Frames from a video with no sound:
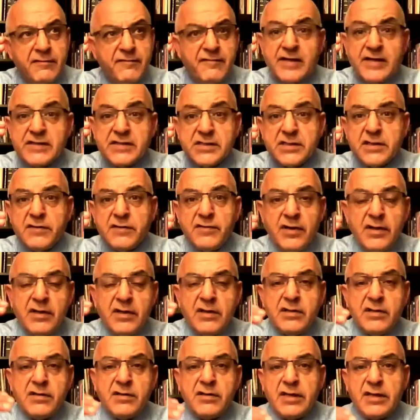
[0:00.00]

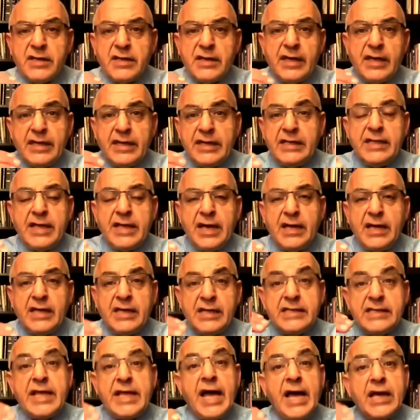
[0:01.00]
Festival, Ida
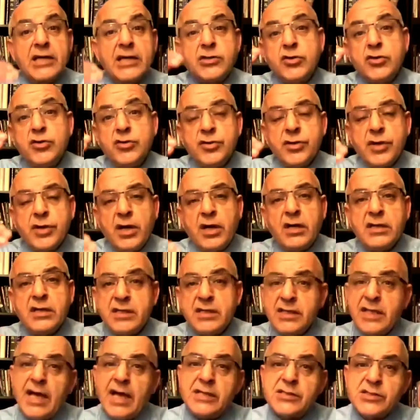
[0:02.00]
Gura,
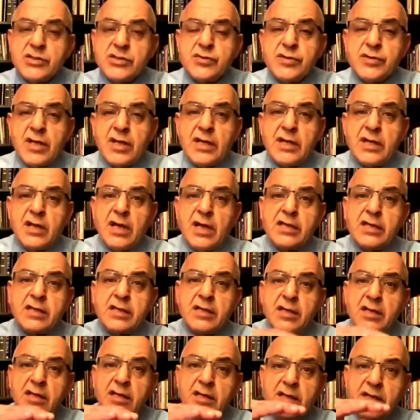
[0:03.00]
Ida Sura.
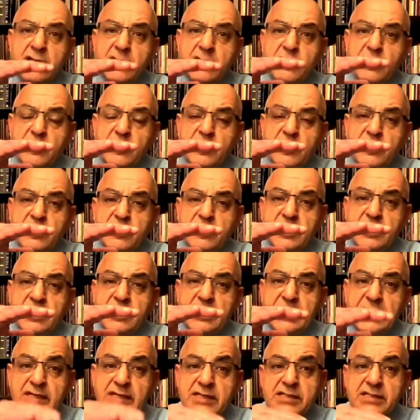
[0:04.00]
Like
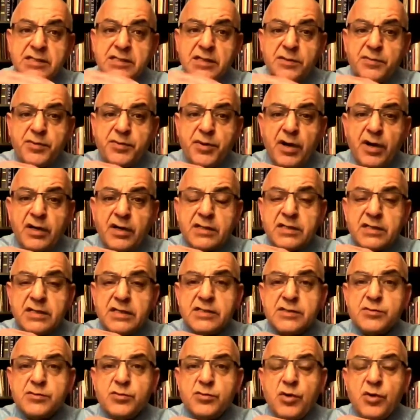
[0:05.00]
the Easter part
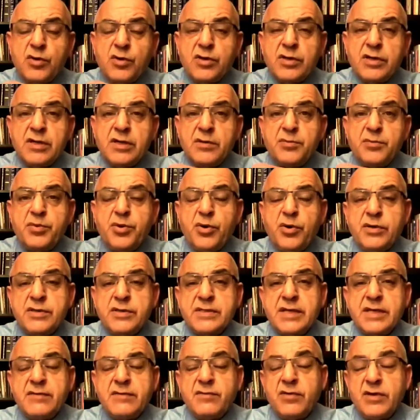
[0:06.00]
is more
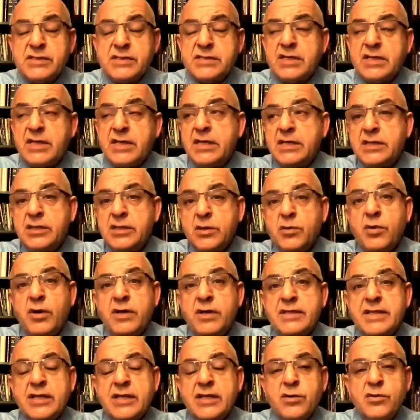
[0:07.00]
important, was the
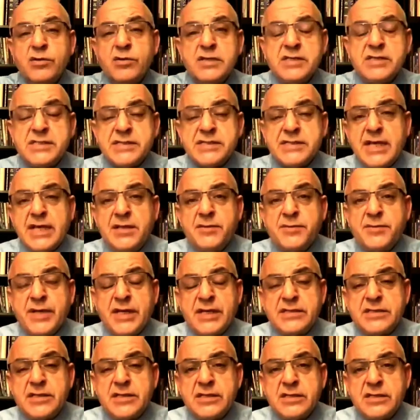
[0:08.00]
one that only
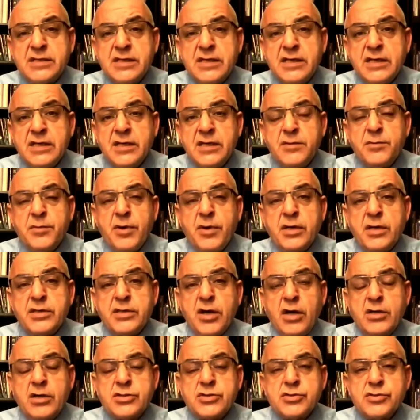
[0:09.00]
celebrated by
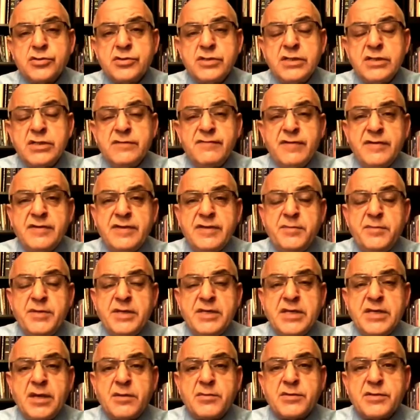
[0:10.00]
the Ashuri when they
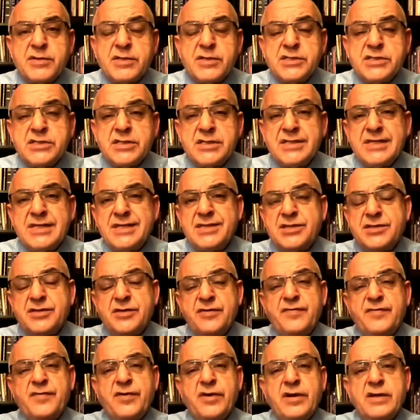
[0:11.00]
became Christian. Then
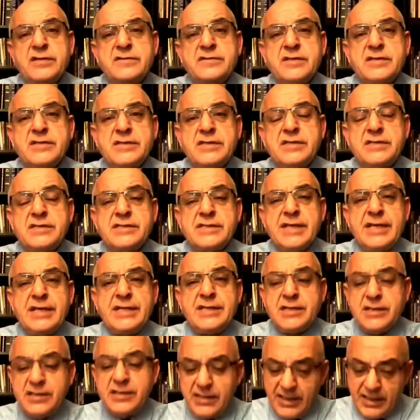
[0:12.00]
300-400 years
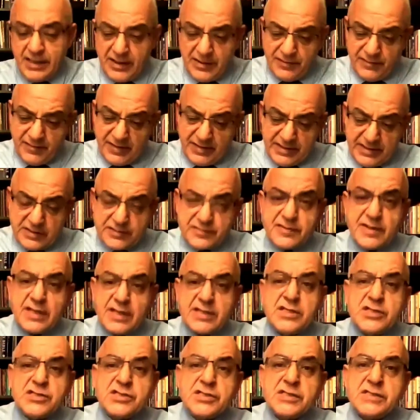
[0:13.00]
later, when the
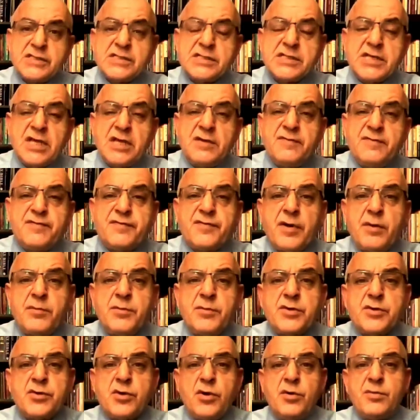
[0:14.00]
traditions came
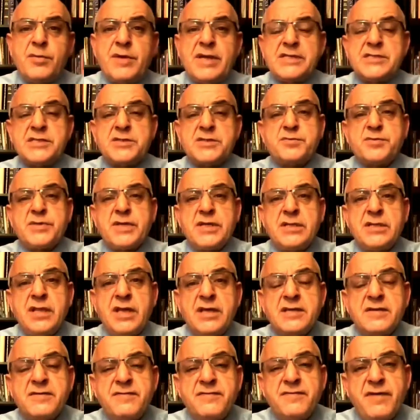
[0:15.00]
from Rome and spread
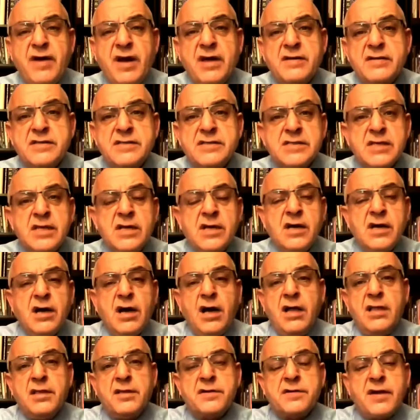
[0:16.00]
like a virus
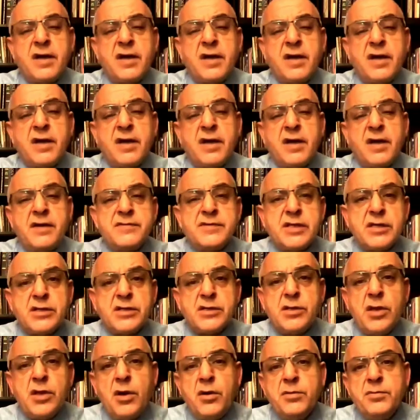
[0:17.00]
all around the
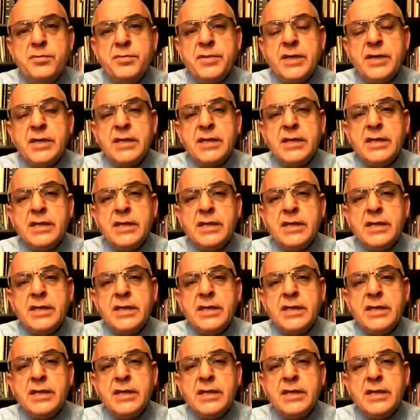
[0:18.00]
globe,